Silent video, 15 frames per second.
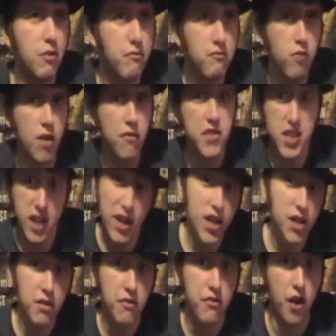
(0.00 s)
Well, the
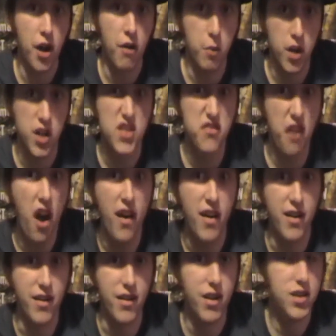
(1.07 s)
secondary fire works
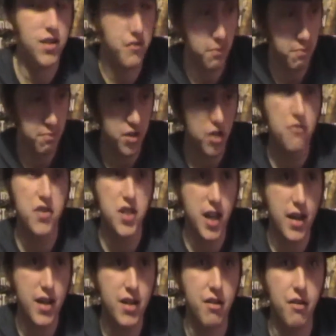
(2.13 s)
fine, because if you do the
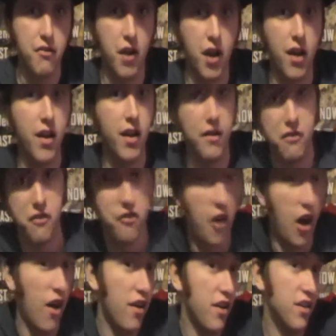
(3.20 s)
secondary fire, it
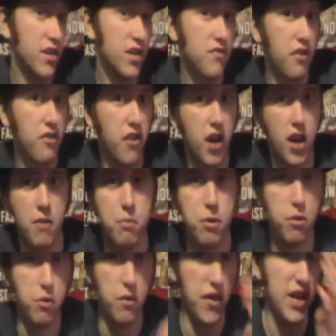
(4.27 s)
fires the
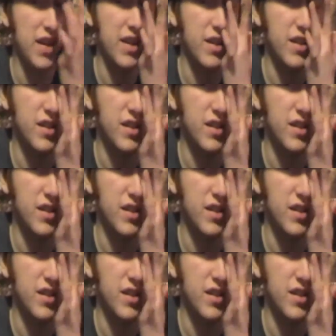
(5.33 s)
fireball with ease